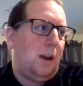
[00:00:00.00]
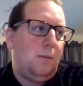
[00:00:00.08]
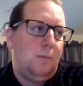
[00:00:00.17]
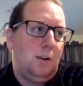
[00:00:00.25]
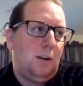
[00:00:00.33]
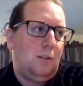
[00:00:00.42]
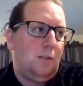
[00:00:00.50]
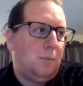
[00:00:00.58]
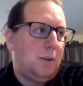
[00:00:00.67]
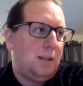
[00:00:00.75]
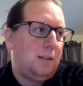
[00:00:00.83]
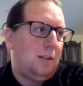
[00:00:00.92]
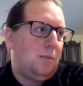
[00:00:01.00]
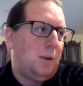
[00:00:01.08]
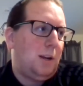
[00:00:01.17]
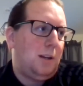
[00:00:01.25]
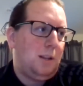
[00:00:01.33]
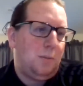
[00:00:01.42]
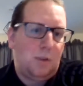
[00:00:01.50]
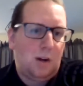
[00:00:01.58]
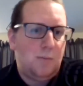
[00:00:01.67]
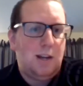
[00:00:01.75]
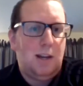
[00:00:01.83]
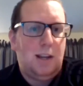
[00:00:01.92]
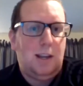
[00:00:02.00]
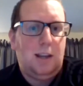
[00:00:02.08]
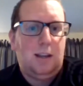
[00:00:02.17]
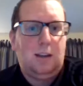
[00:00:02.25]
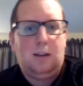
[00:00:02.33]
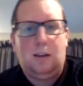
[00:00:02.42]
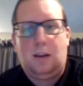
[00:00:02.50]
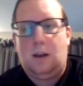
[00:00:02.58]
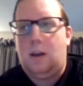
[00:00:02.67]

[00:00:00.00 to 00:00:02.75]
you know, they've got players that have played in the Premier League,